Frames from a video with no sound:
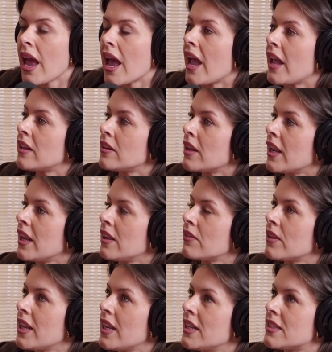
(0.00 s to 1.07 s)
And
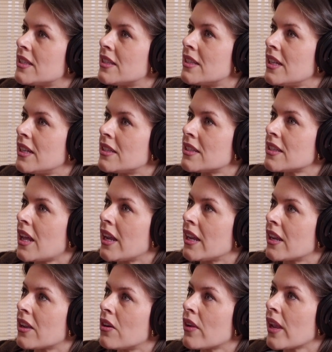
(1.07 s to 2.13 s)
it's this, like,
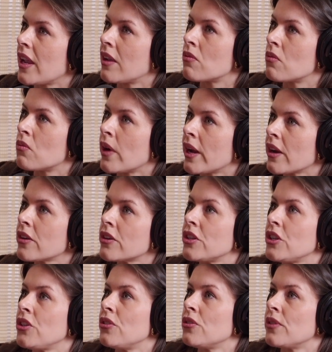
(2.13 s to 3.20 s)
okay, where do
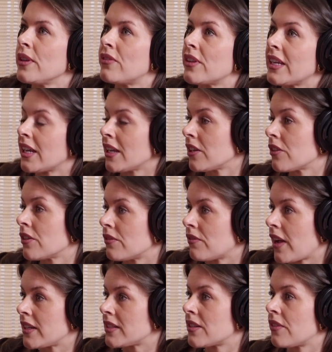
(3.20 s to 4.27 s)
you even get your
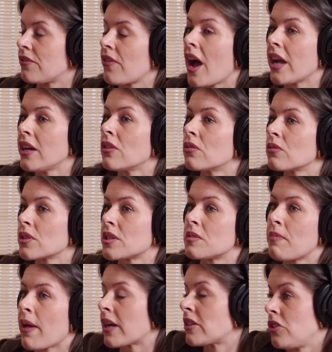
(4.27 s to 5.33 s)
advice? If I don't
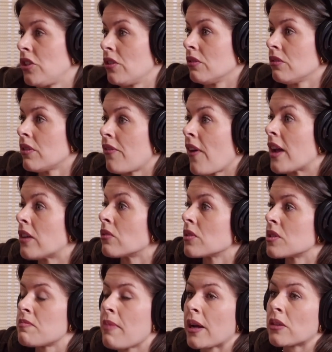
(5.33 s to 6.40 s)
respect you, if I don't
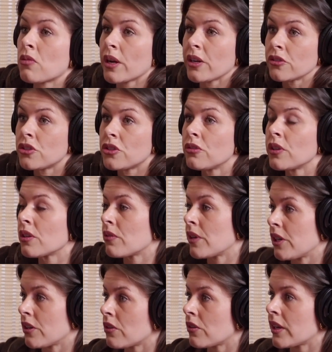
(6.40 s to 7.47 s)
respect what you're doing or where
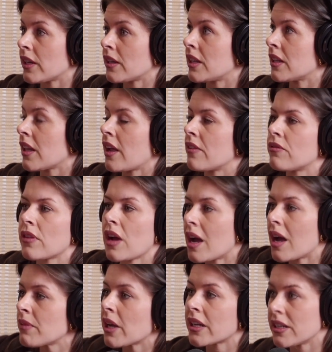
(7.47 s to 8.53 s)
you're going in life,
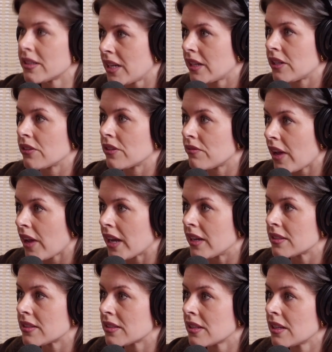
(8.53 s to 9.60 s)
I'm not going to take your advice.